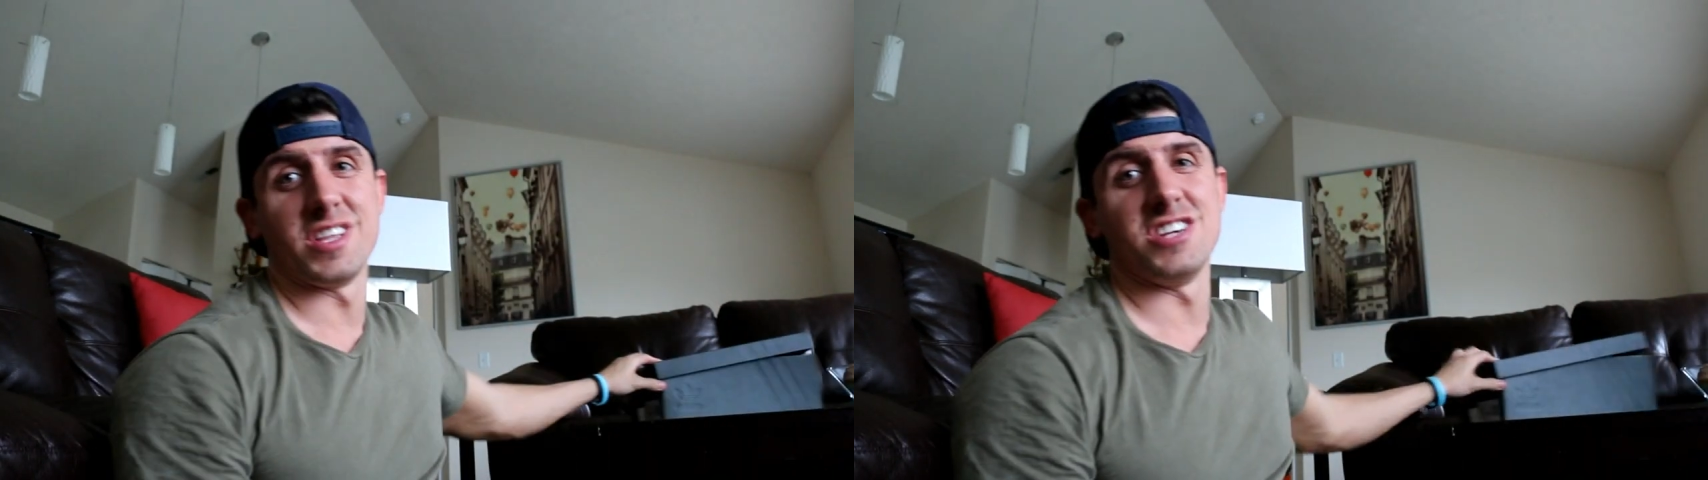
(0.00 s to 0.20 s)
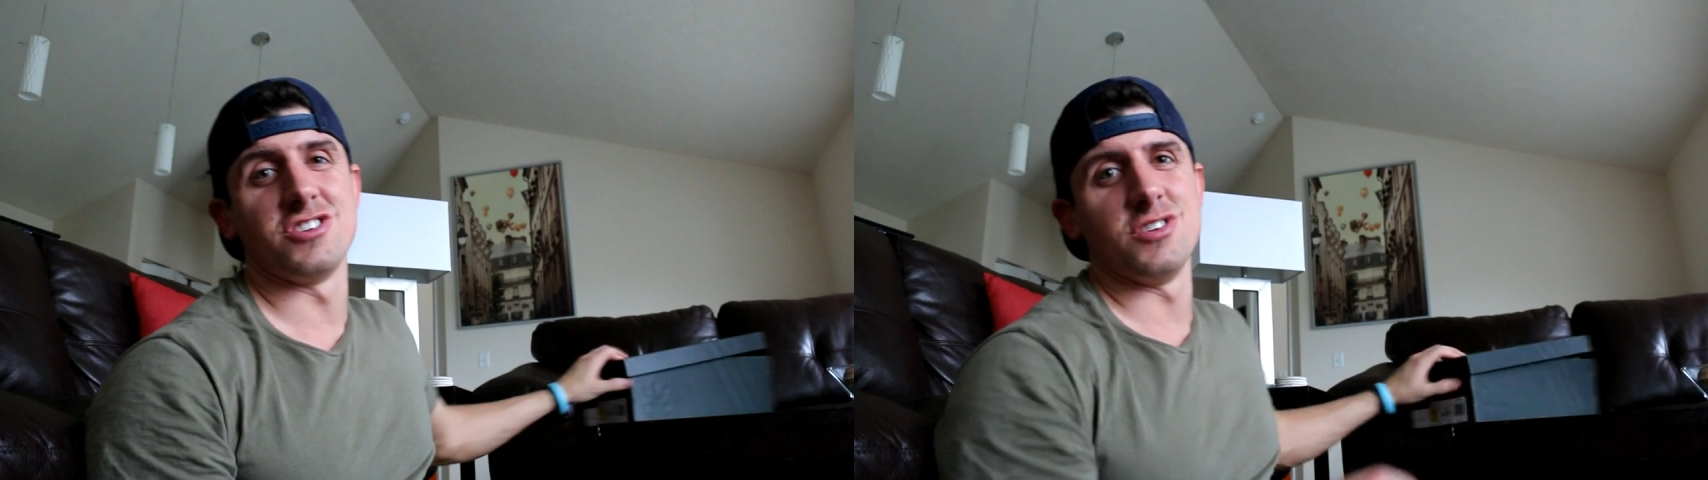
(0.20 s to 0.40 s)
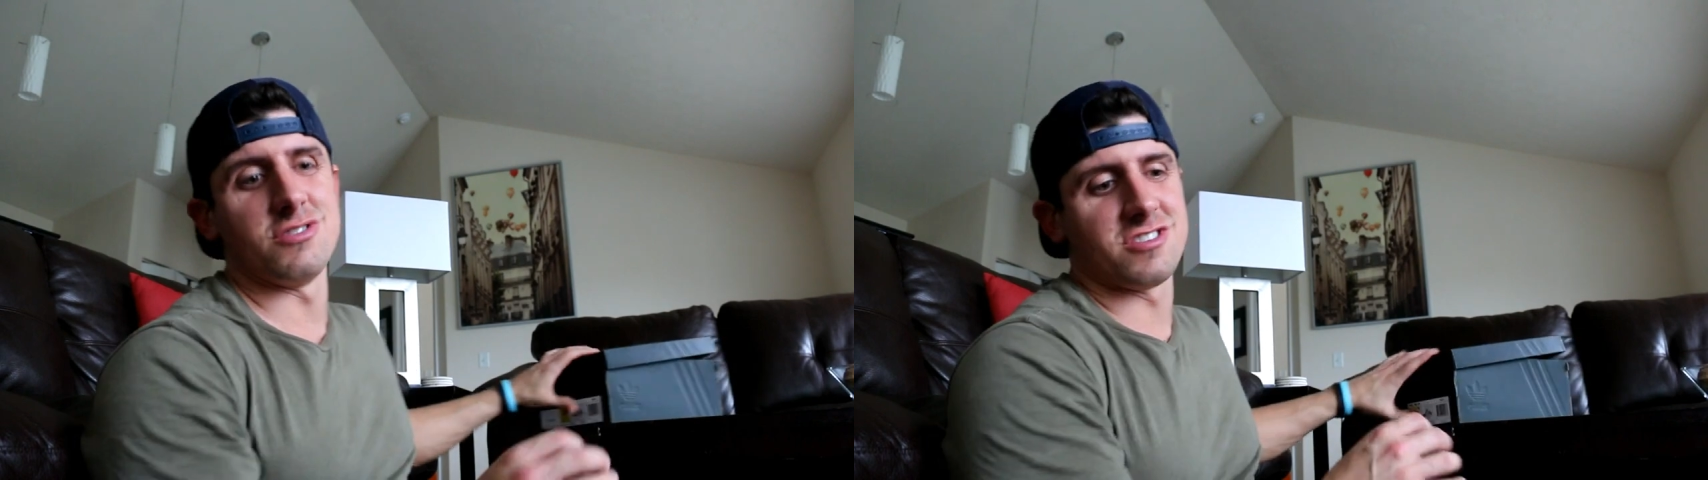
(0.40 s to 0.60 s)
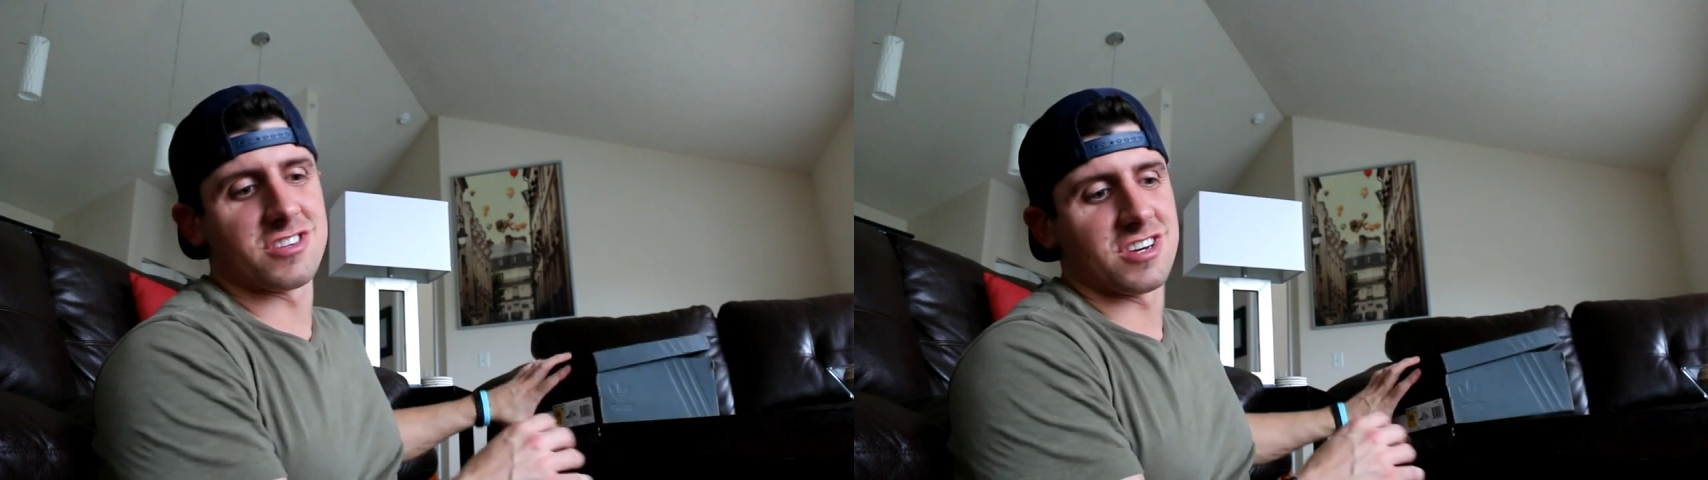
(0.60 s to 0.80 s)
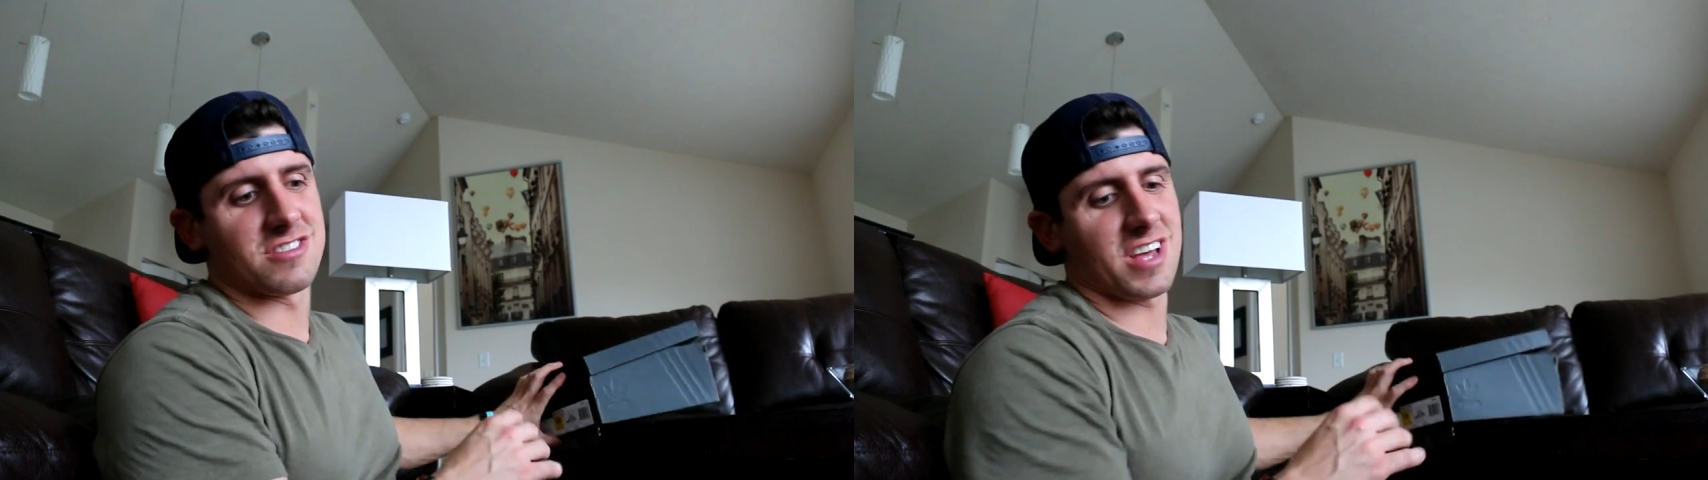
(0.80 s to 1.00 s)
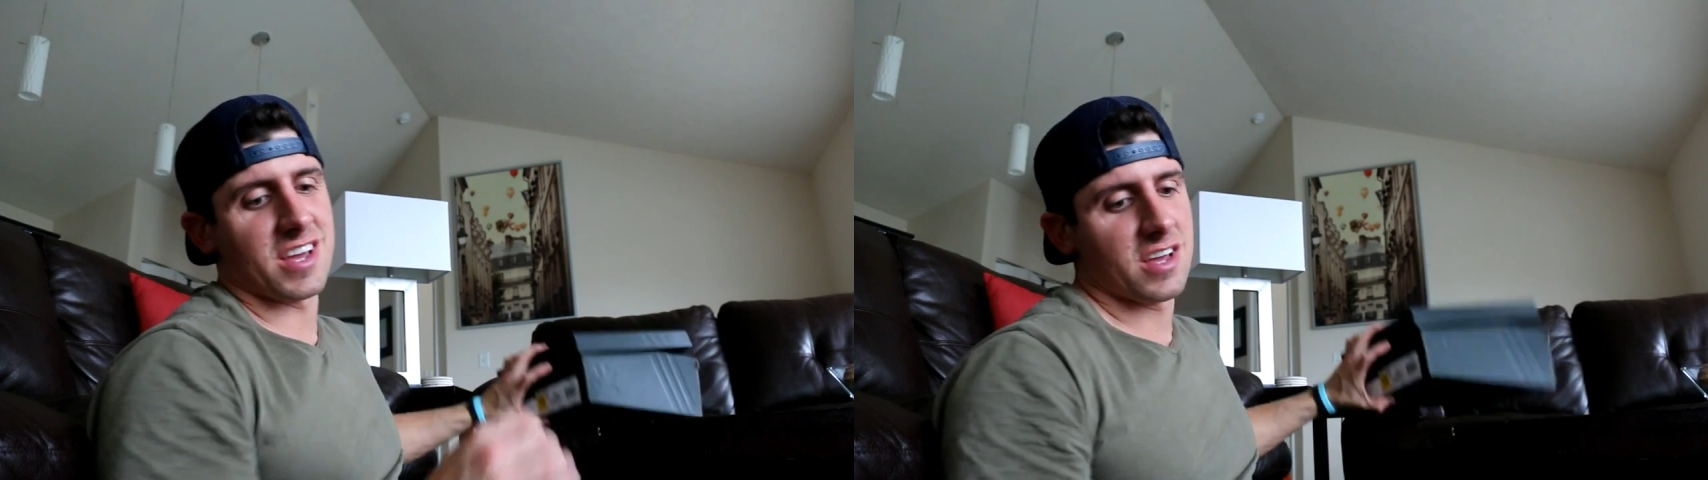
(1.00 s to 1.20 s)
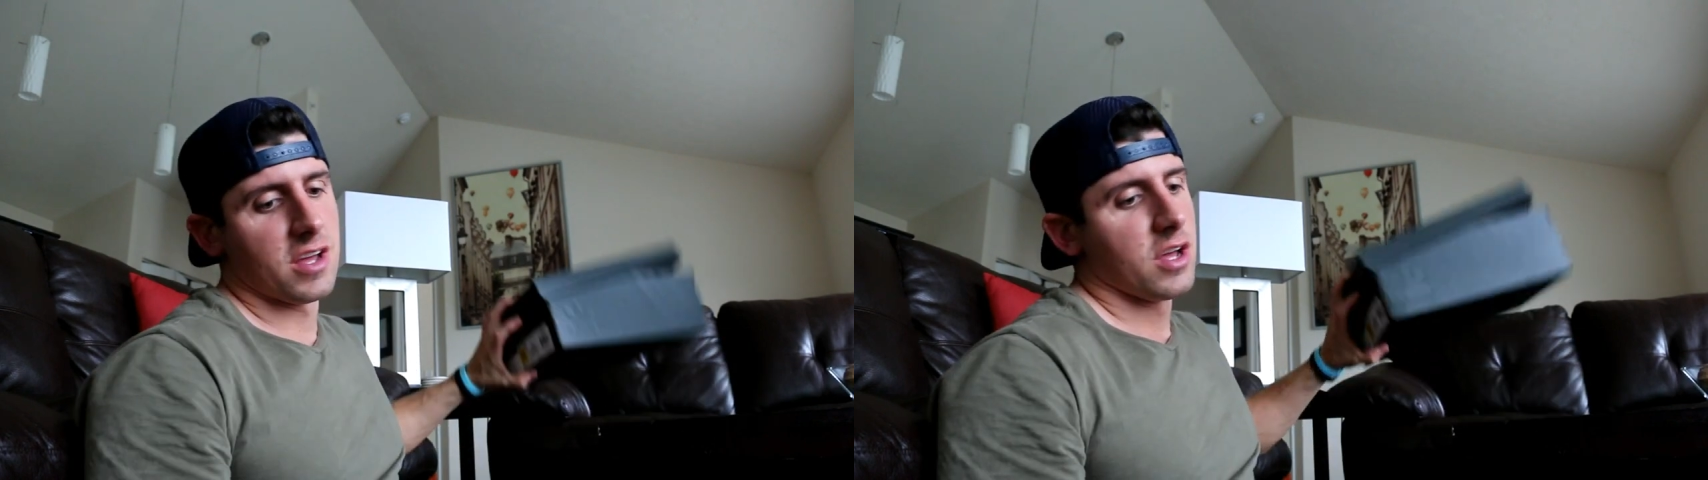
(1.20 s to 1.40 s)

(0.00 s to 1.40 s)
these shoes just because like